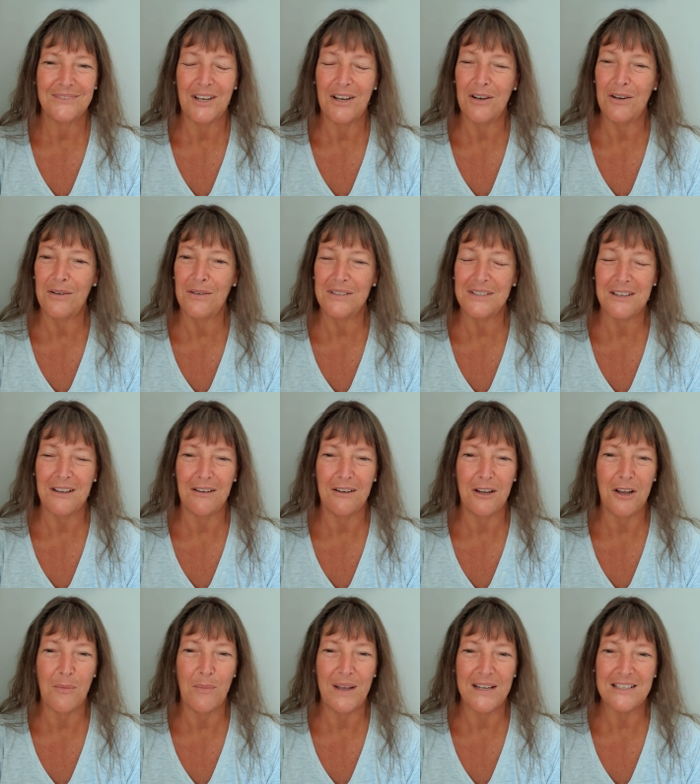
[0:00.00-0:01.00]
Oh, it's going to
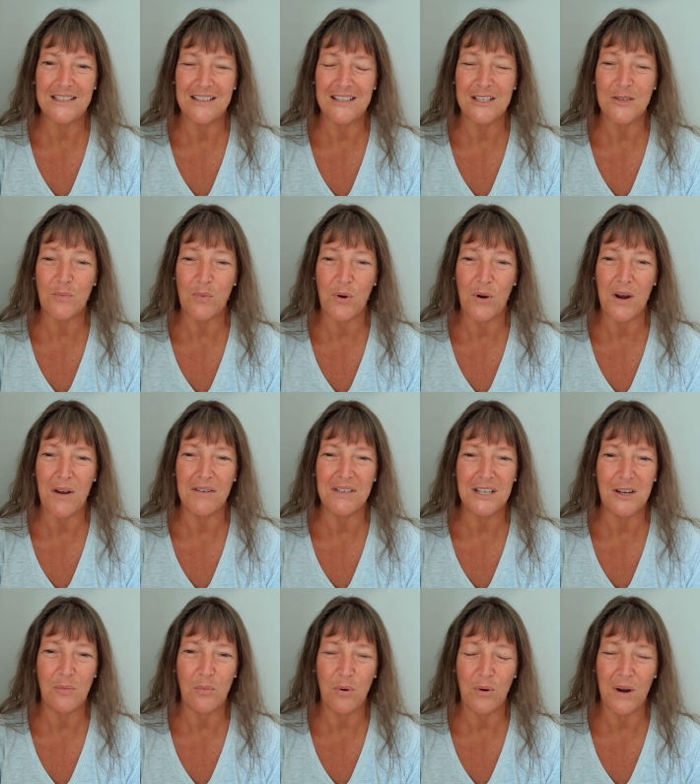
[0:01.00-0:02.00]
go back to this prayer. I
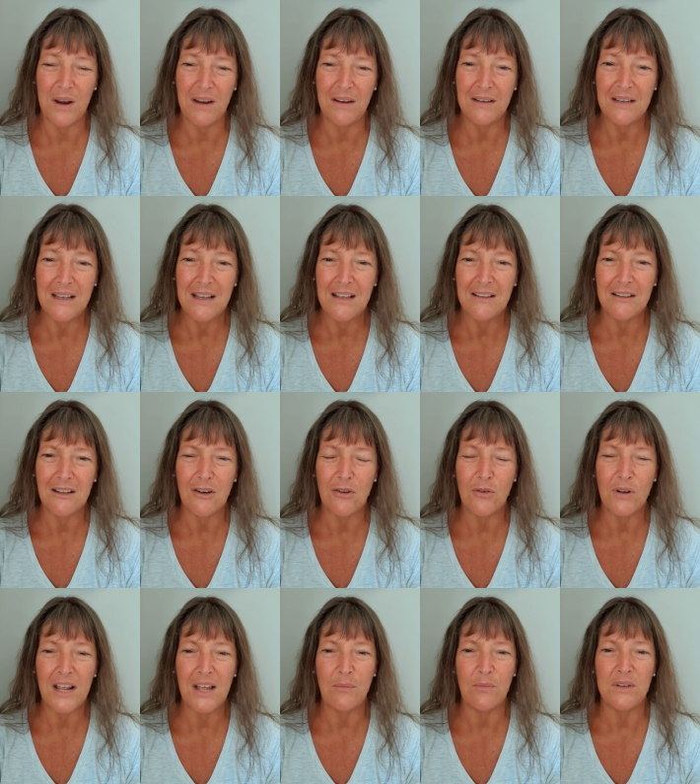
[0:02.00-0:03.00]
did a prayer. The
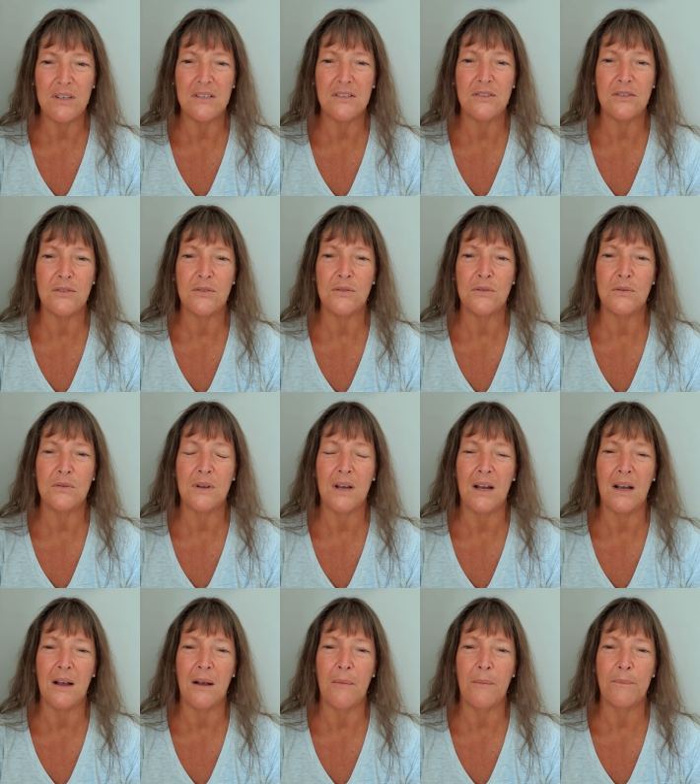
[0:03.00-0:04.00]
Lord had me do
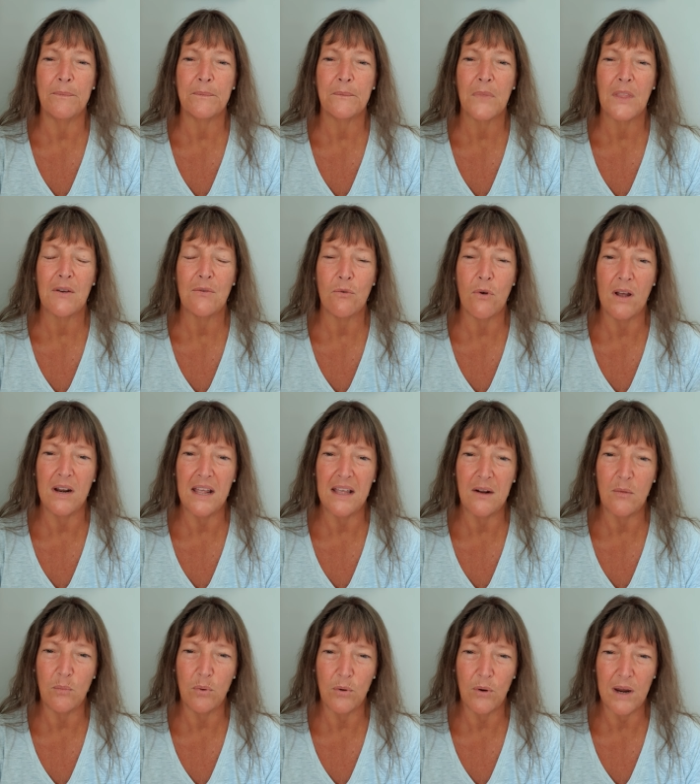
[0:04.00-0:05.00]
um, write out
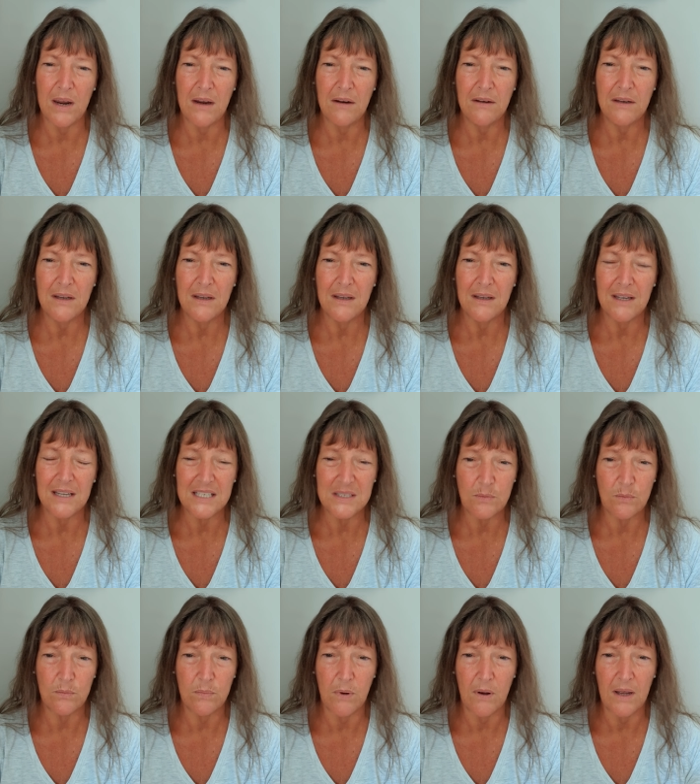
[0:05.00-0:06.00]
a prayer. It's
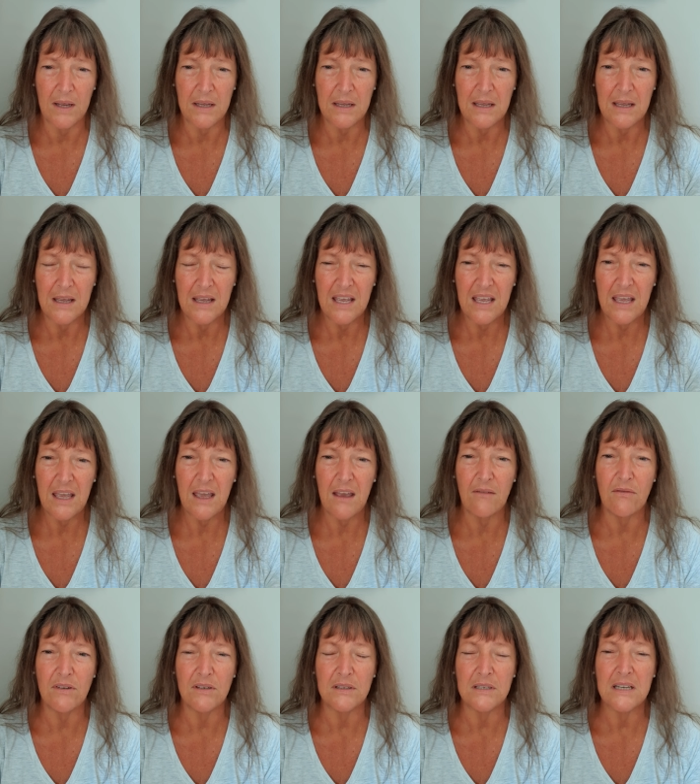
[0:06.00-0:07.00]
by
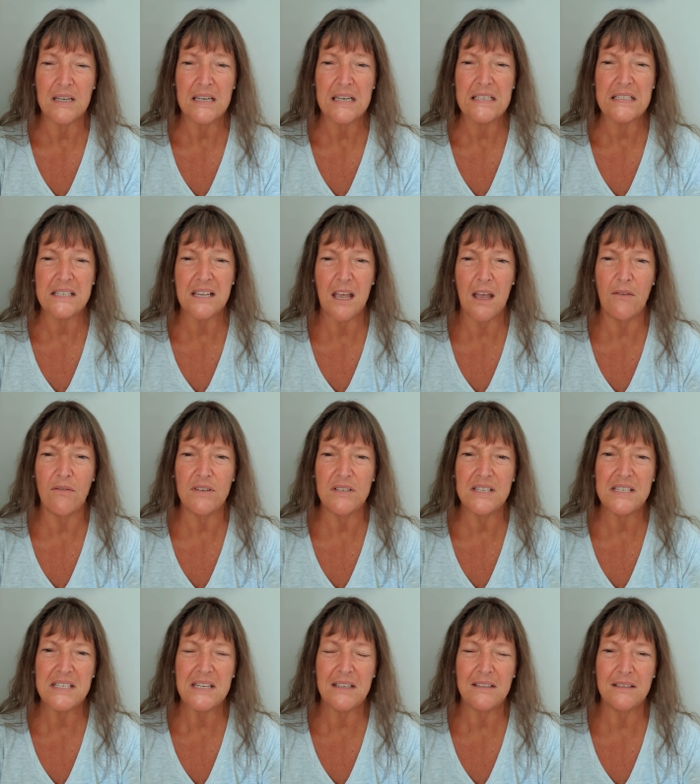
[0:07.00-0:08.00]
heaven. It's heaven
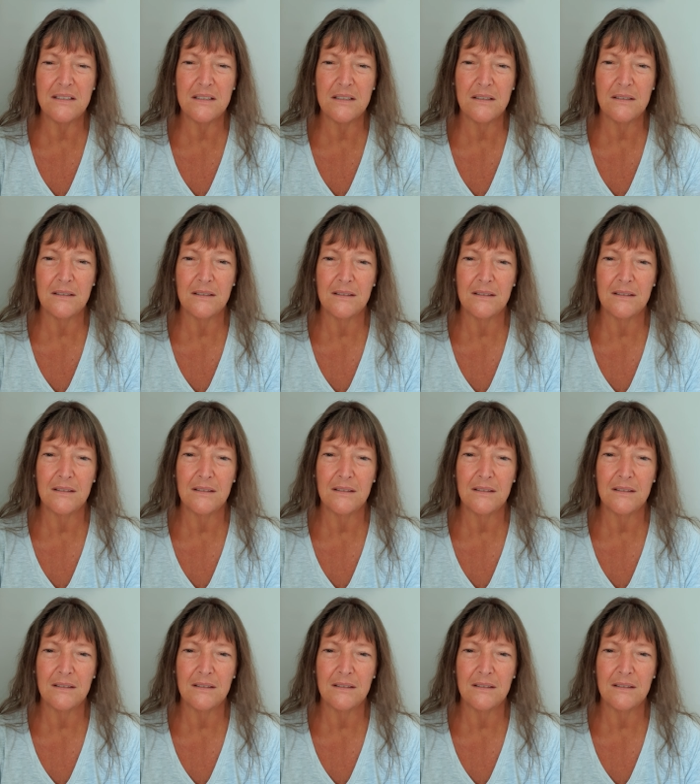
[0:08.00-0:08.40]
sent.